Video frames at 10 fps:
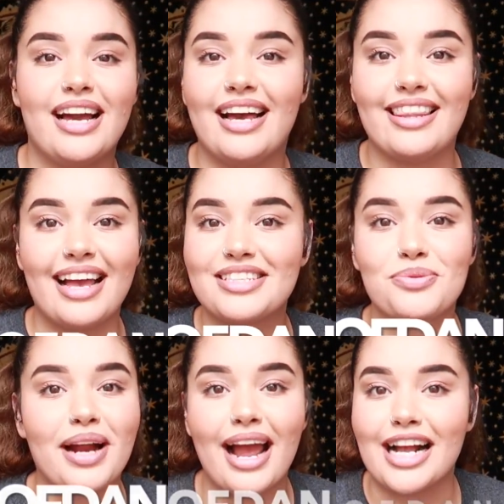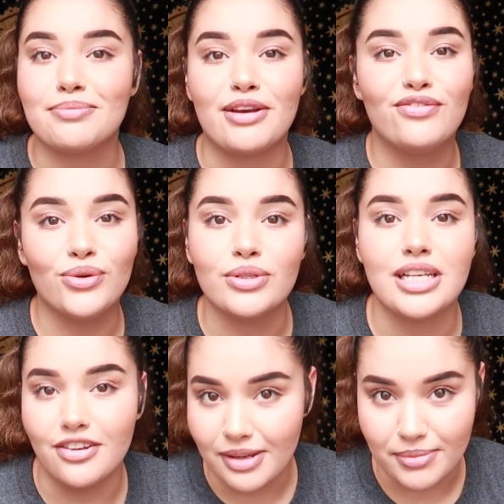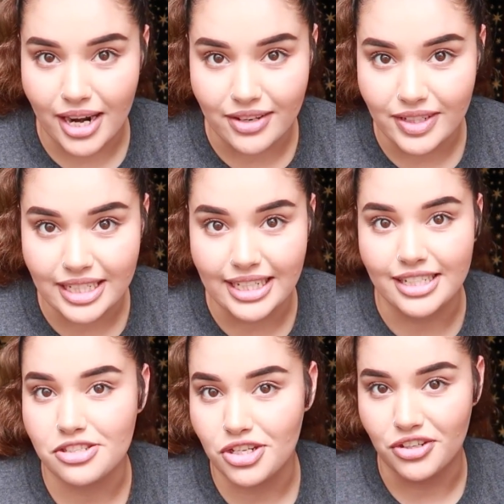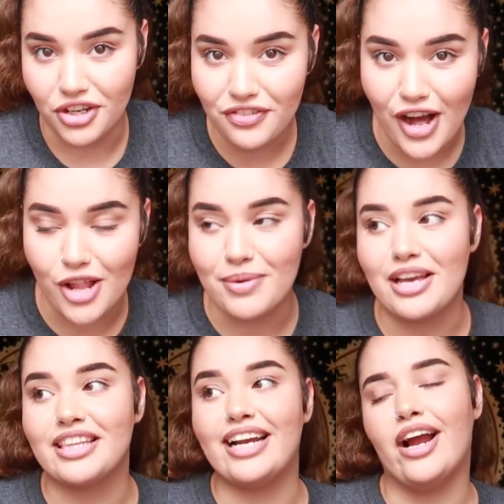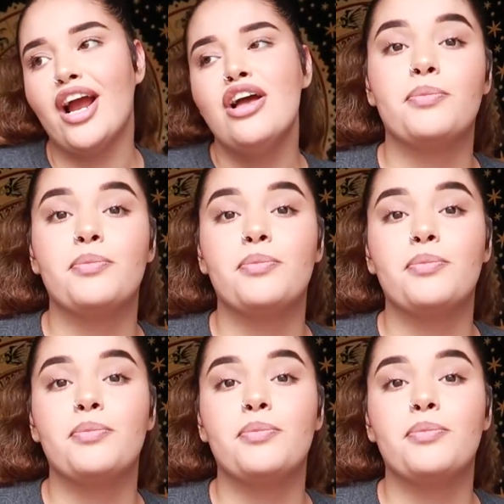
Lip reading: That's where I act my full self. I'm not even kidding, so go follow me on there.